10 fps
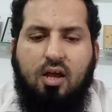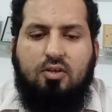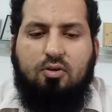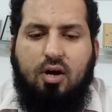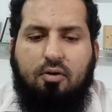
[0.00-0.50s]

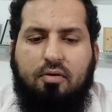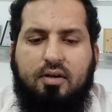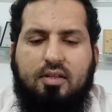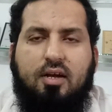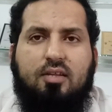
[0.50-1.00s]
So,
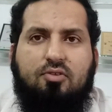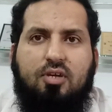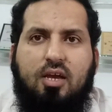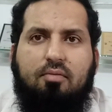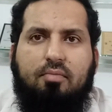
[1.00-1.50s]
however, there are
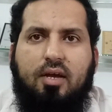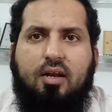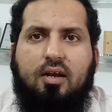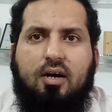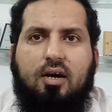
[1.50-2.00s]
three
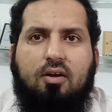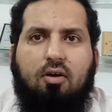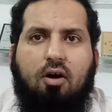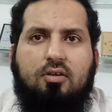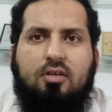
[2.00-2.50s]
main
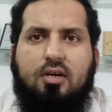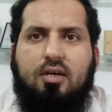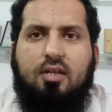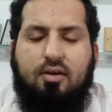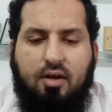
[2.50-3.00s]
laws
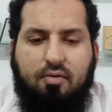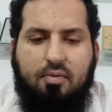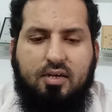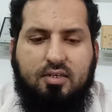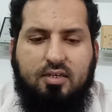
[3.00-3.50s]
that I will be
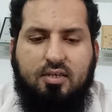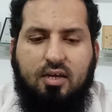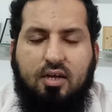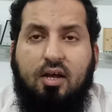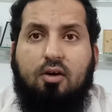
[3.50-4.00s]

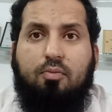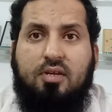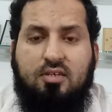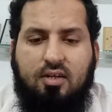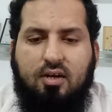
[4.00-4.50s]
discussing.
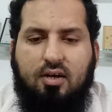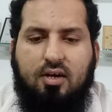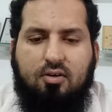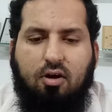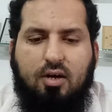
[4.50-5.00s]
Robinson
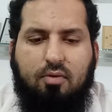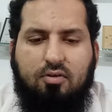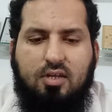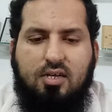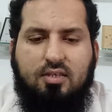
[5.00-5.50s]
talk
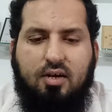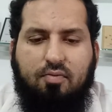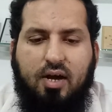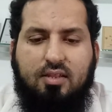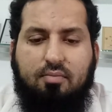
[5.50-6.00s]
about these, that
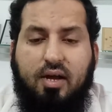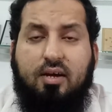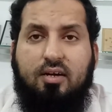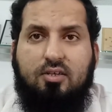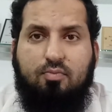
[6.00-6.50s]
why the
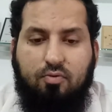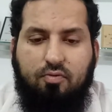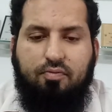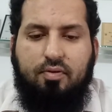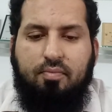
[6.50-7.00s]
migrants
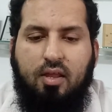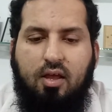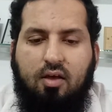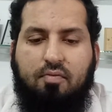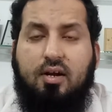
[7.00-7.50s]
move,
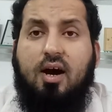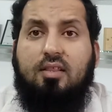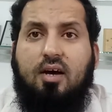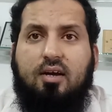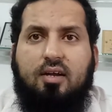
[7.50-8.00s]
what are
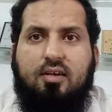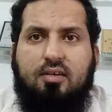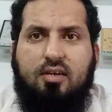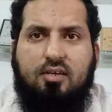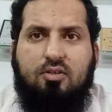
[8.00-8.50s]
the
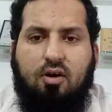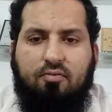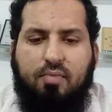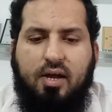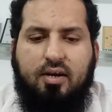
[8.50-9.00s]
characteristics
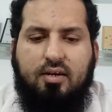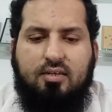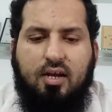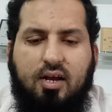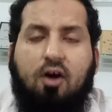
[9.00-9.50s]
of
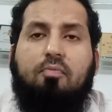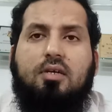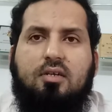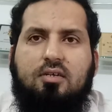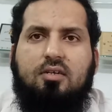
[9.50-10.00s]
migrants, how
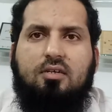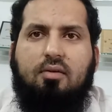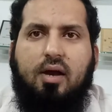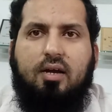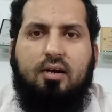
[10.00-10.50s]
much distance the
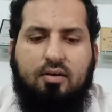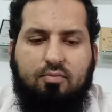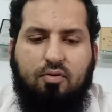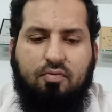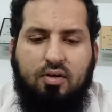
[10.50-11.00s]
migrant
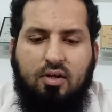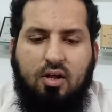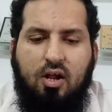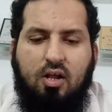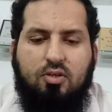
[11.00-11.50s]
move.
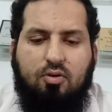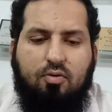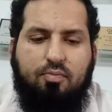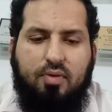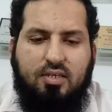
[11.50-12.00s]

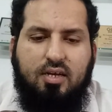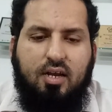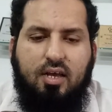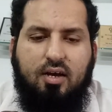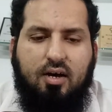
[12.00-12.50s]
So
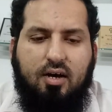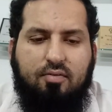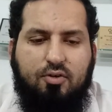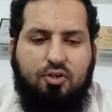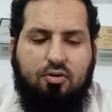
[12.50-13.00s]
basically
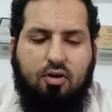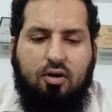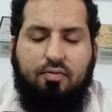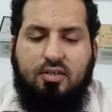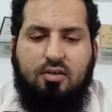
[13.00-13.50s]
we should
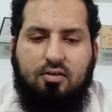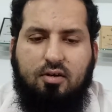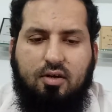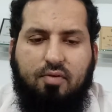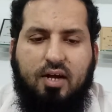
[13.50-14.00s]
talk first
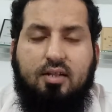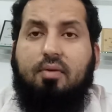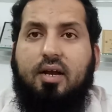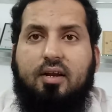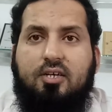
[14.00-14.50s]
why the
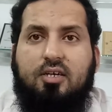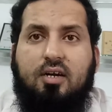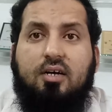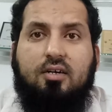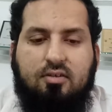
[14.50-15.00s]
migration
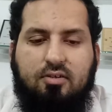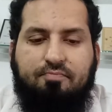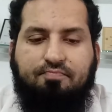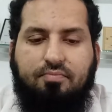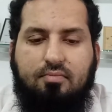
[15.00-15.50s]
occurs.
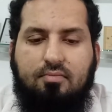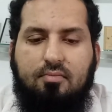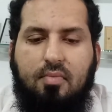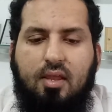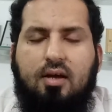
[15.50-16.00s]

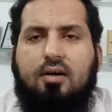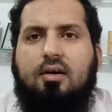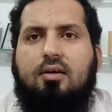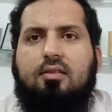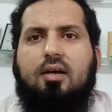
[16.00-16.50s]

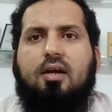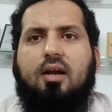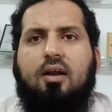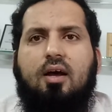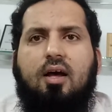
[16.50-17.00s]
There
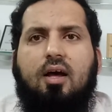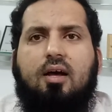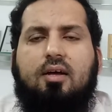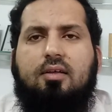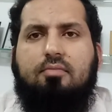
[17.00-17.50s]
are
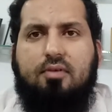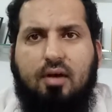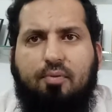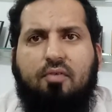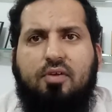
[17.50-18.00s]
a
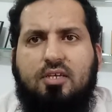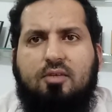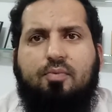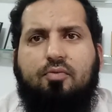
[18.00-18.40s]
couple of reasons